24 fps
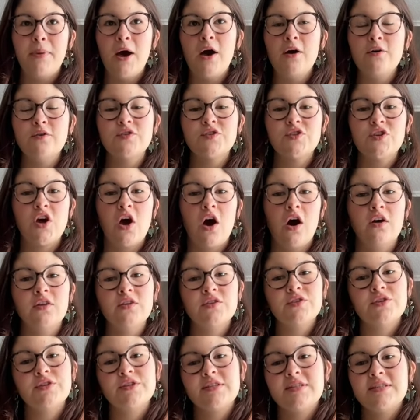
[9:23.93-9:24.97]

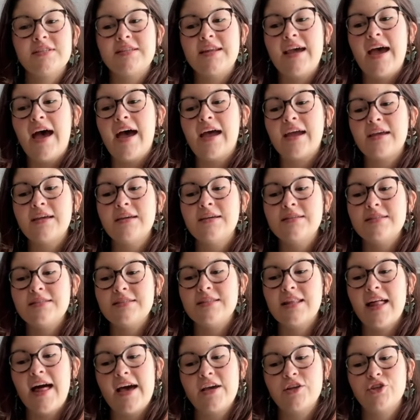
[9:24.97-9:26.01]
post-concert snack
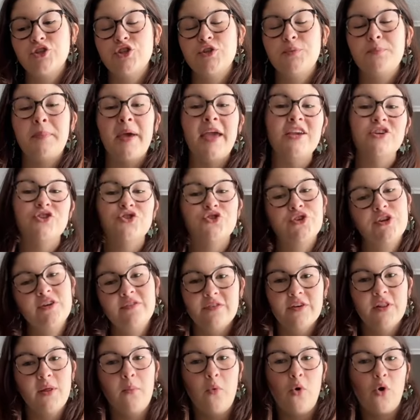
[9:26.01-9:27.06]
/ pastry
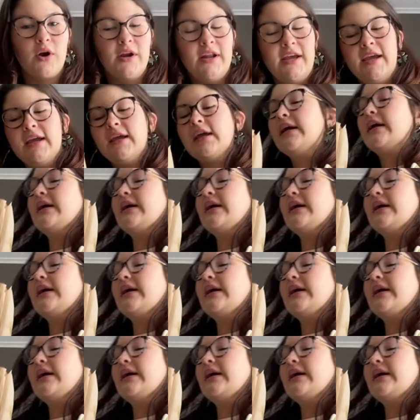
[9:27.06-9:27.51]
for the morning,